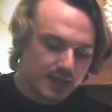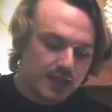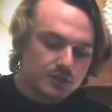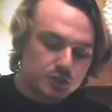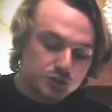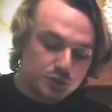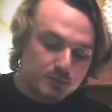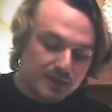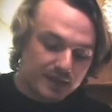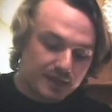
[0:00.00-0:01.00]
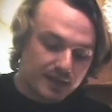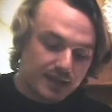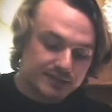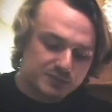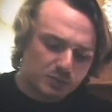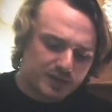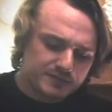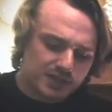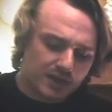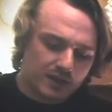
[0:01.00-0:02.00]
The shoemaker and his wife's
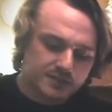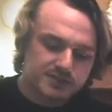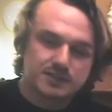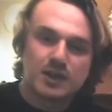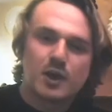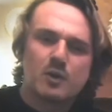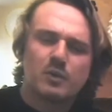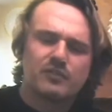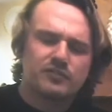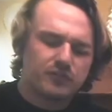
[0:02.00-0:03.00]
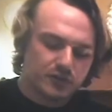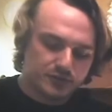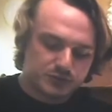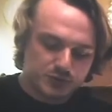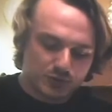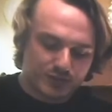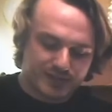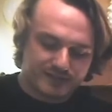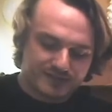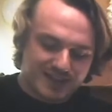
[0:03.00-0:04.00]
hearts were full of joy,
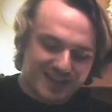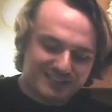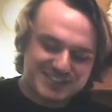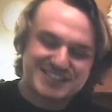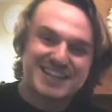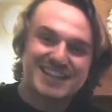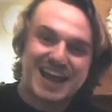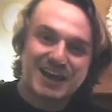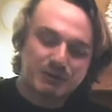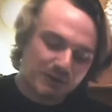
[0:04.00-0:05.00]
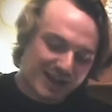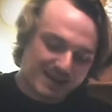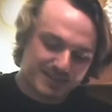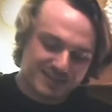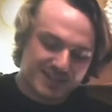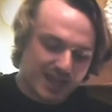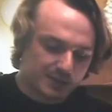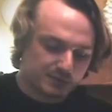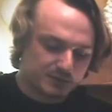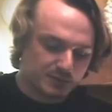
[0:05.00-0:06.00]
having seen how happy the
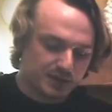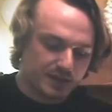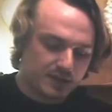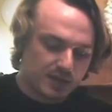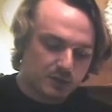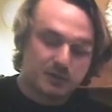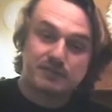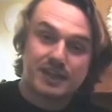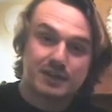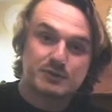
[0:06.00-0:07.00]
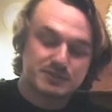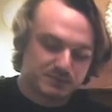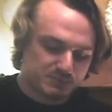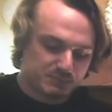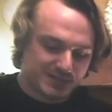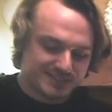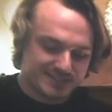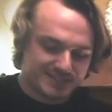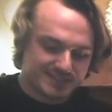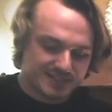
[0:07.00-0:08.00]
elves were with their Christmas
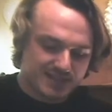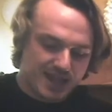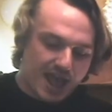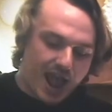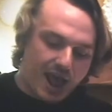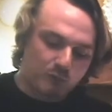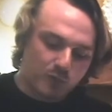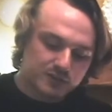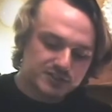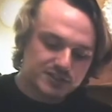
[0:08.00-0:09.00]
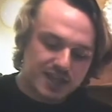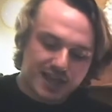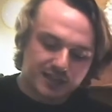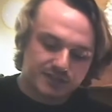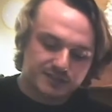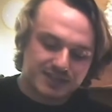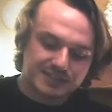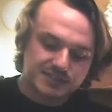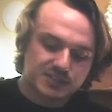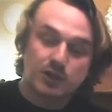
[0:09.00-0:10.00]
presents, and watched the elves
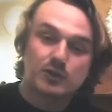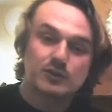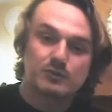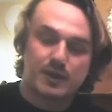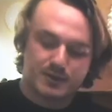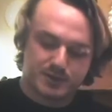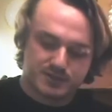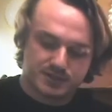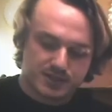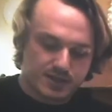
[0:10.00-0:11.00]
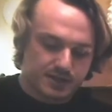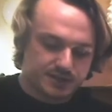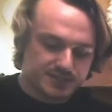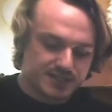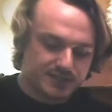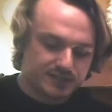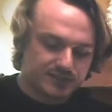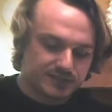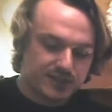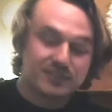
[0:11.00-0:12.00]
dance along the road until
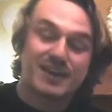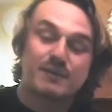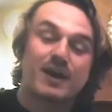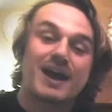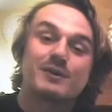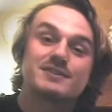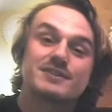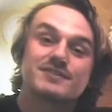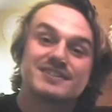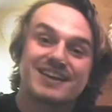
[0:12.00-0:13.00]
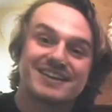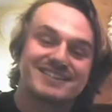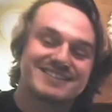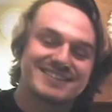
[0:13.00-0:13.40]
they were out of sight.